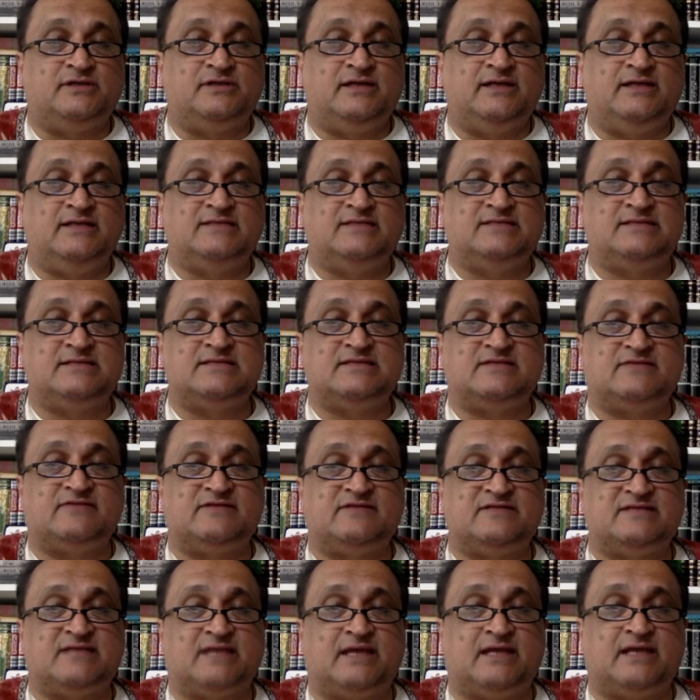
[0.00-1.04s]
an instance of a
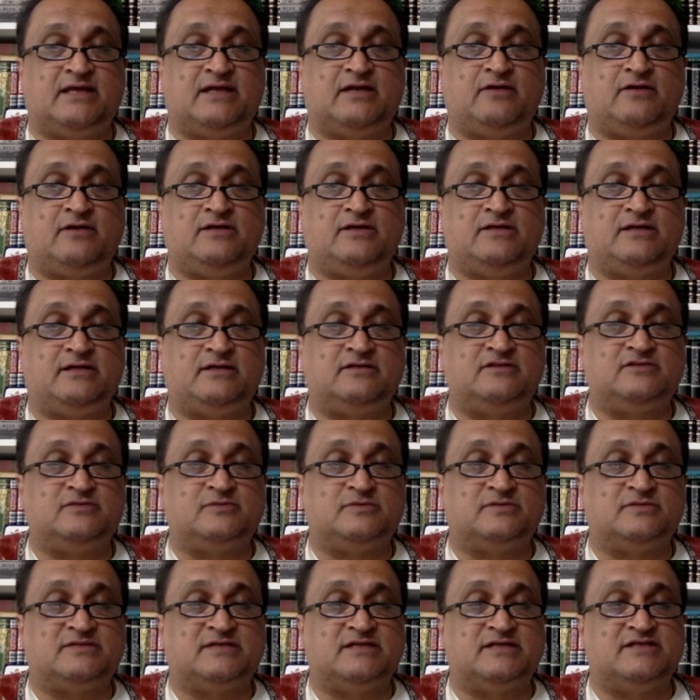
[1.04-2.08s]
secondary intelligible
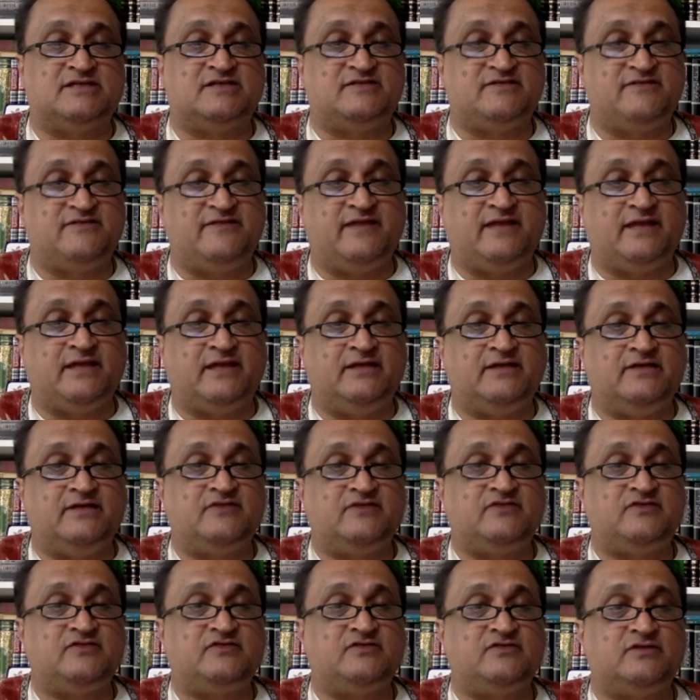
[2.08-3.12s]
such as
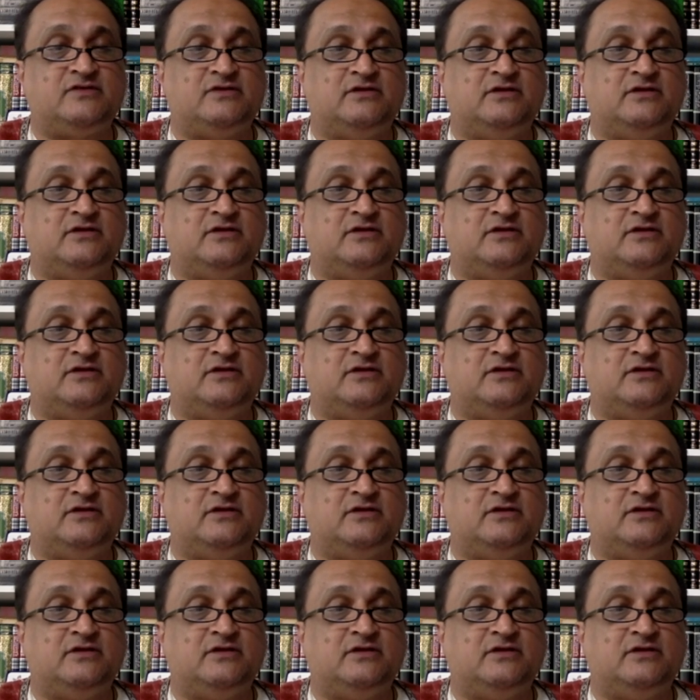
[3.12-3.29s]
thingness,